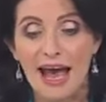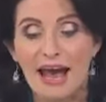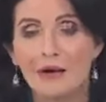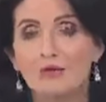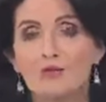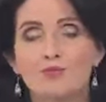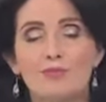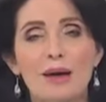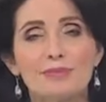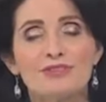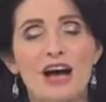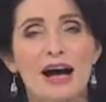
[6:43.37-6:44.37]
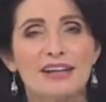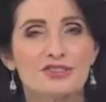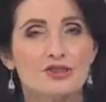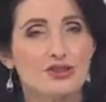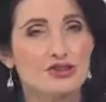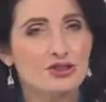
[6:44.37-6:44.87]
And
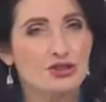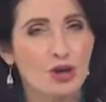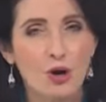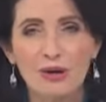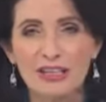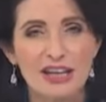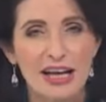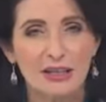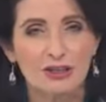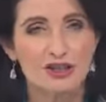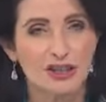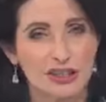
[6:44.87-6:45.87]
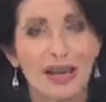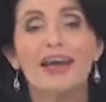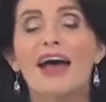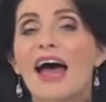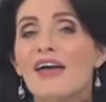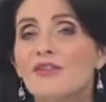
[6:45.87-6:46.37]
peptides are so intelligent.
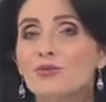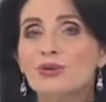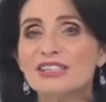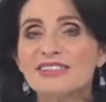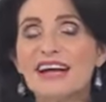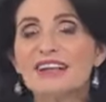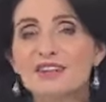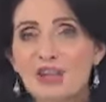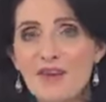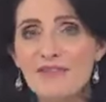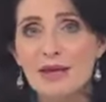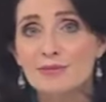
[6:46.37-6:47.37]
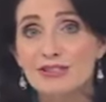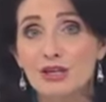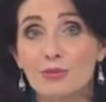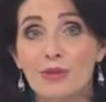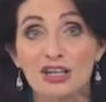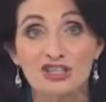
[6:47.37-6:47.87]
And the reason I love them
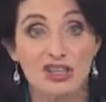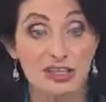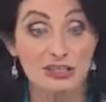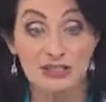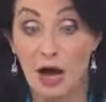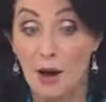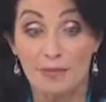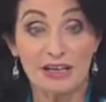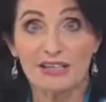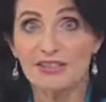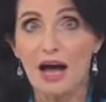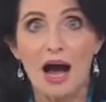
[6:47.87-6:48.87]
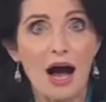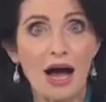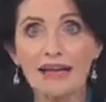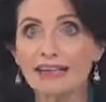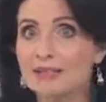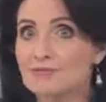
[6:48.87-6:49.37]
so much is because
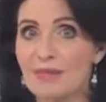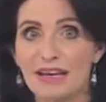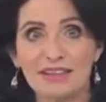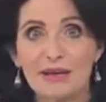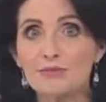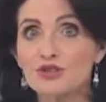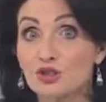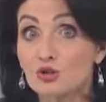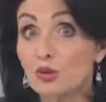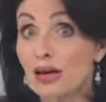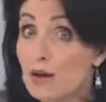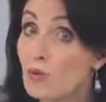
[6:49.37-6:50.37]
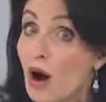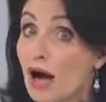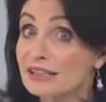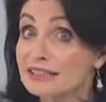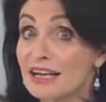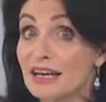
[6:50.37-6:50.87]
I can make them do what I
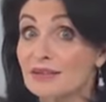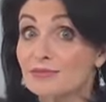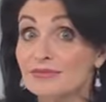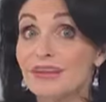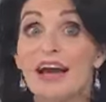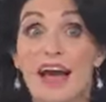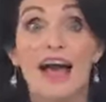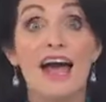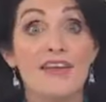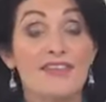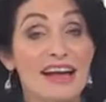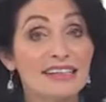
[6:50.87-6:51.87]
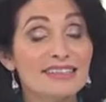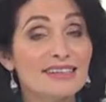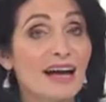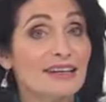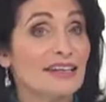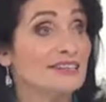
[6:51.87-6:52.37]
want. And that's
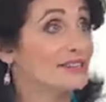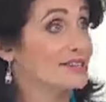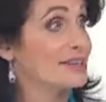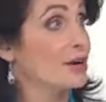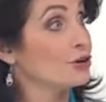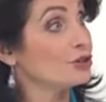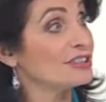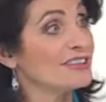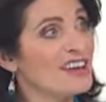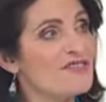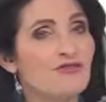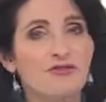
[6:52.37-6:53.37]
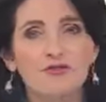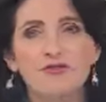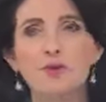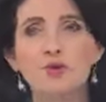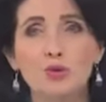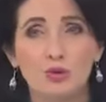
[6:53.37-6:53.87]
not necessarily, they
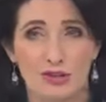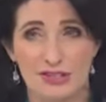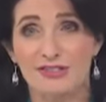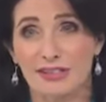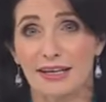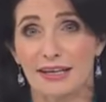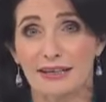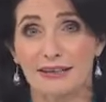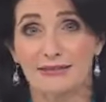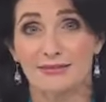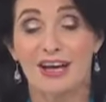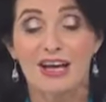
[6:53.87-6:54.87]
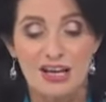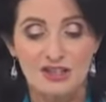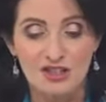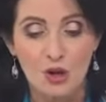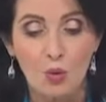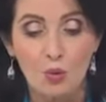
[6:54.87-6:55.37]
fool the skin. Really?
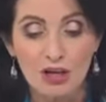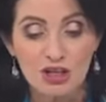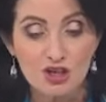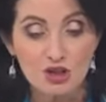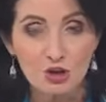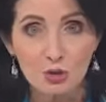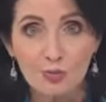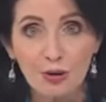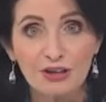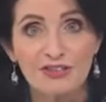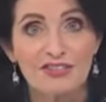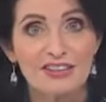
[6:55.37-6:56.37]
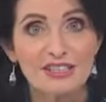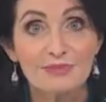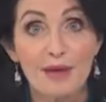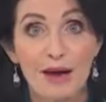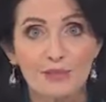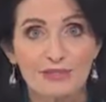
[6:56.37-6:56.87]
So when you put this
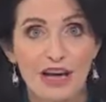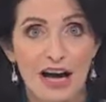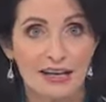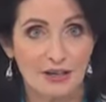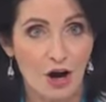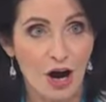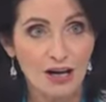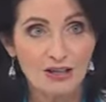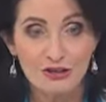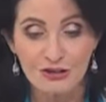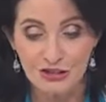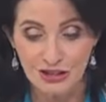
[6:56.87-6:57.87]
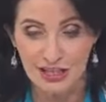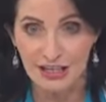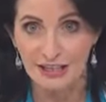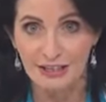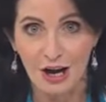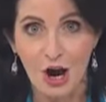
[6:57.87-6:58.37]
peptide on your
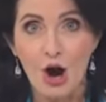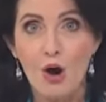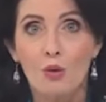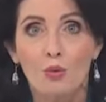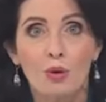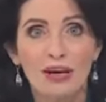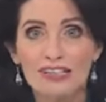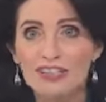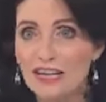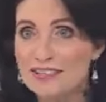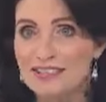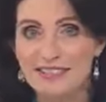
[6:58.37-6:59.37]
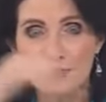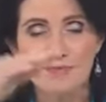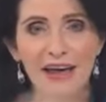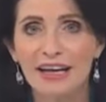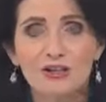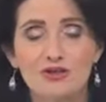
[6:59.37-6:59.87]
skin, what it does is it
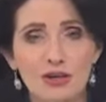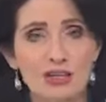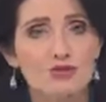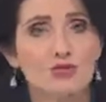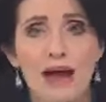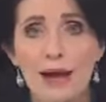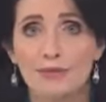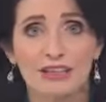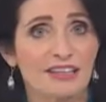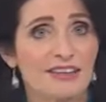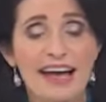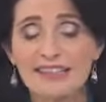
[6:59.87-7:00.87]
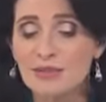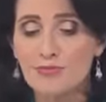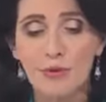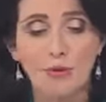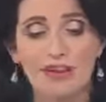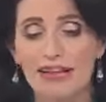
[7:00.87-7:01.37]
penetrates rapidly. That's
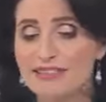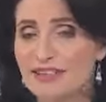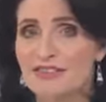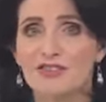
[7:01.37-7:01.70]
important. That's